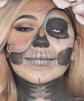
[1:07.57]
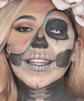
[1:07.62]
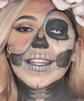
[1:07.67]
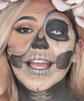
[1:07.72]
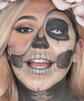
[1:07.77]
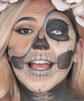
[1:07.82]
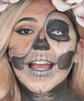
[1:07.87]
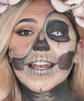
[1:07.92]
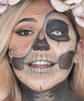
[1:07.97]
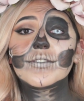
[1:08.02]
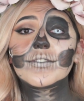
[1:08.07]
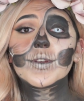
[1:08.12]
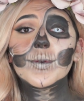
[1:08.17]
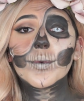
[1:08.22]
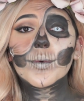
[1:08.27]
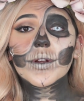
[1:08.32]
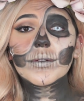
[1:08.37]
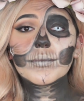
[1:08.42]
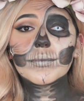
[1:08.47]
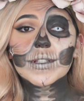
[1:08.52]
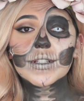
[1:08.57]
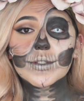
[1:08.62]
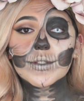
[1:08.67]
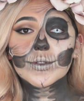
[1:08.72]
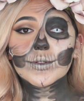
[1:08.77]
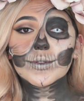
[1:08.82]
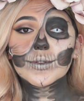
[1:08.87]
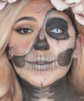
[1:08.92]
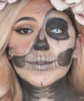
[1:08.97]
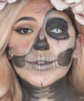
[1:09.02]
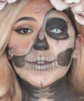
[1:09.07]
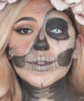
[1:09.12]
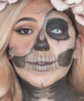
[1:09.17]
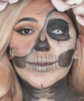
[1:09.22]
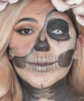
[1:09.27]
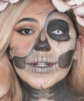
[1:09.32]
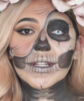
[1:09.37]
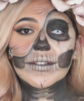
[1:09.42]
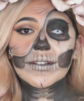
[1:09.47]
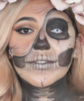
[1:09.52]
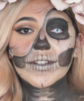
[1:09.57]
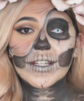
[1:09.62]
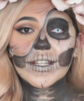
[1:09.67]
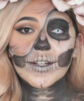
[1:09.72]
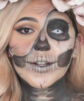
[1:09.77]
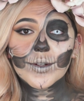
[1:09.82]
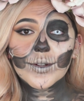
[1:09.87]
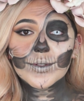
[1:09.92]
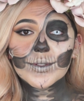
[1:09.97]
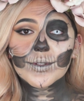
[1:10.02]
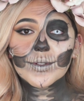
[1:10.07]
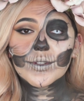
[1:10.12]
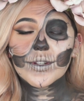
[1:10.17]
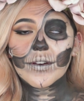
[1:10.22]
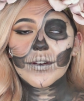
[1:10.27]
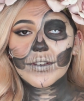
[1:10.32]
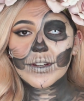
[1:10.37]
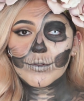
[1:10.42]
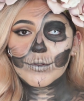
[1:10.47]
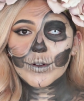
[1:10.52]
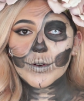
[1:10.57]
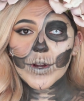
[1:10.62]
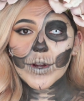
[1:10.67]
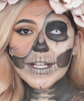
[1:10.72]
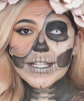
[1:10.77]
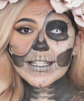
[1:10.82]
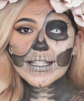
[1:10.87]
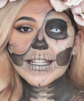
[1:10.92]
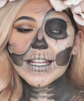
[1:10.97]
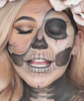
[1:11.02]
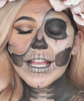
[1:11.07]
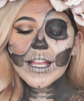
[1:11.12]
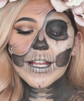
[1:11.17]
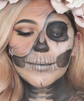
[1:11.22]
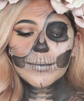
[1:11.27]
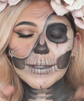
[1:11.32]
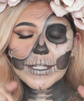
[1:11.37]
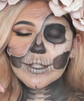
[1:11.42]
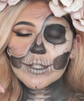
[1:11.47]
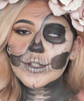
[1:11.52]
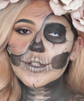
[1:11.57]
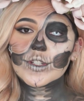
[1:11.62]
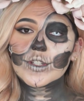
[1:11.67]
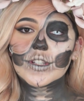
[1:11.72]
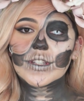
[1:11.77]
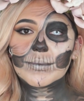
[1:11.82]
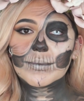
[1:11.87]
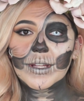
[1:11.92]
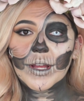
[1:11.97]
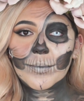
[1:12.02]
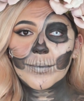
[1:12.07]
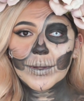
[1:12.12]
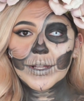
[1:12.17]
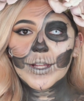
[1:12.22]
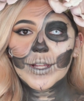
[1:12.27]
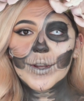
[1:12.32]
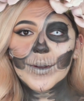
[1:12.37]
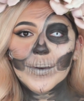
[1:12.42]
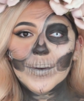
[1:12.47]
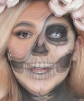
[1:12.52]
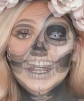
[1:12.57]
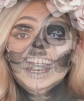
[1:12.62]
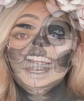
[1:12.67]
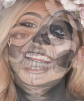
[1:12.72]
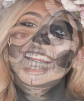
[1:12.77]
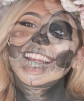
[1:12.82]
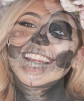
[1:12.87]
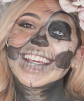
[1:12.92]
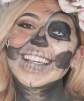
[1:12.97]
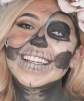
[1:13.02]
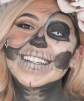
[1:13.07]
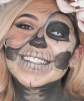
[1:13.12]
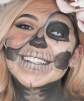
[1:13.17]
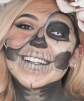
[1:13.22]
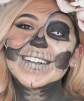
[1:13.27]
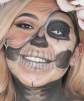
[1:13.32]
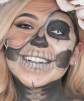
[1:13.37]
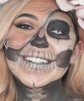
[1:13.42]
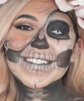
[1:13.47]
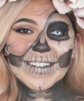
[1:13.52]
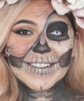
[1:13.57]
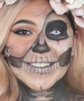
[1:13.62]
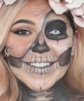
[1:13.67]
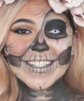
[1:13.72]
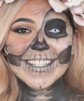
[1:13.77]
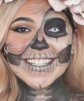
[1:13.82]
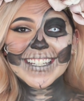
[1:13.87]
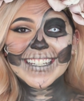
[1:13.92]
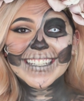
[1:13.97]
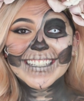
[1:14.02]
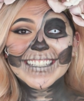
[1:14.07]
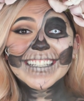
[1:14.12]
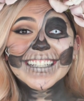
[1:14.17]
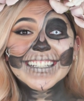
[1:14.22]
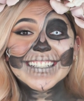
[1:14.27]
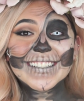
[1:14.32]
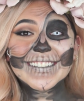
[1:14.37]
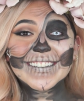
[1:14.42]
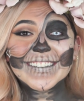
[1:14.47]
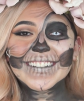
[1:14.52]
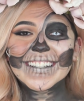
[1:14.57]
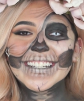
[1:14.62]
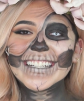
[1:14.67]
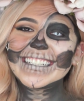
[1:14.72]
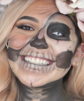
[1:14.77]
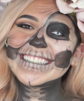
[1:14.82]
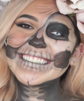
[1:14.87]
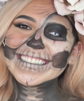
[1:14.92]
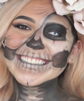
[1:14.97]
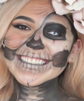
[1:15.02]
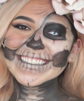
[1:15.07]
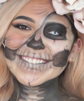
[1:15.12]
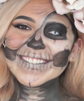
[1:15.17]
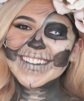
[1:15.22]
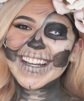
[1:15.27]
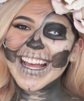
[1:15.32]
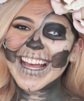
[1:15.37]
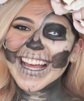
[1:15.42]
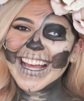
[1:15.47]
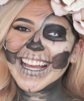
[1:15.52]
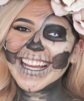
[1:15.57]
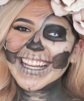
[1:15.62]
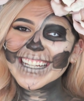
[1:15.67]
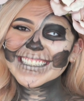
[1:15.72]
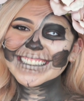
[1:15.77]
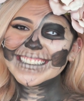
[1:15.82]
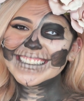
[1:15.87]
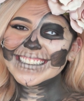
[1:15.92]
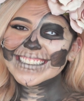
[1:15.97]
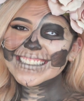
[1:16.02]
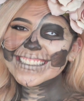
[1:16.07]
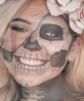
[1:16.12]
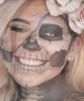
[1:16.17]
Yeah, and if you want me to do any videos or you have any requests, please just jot them down below, and thank you so much for watching. Enjoy! Bye!